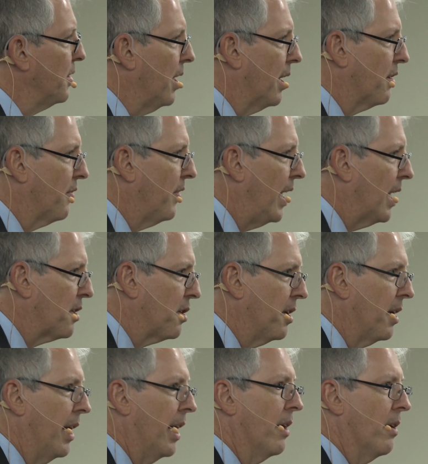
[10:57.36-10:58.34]

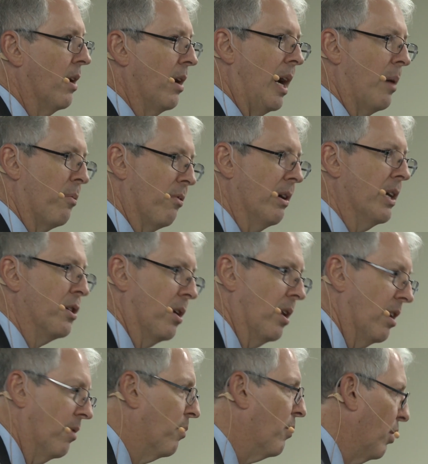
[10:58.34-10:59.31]
satisfaction and
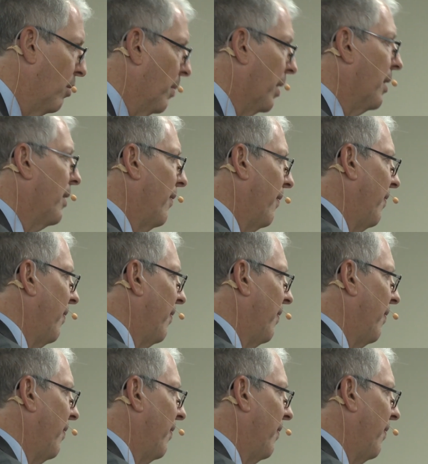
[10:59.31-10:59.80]
operational improvement.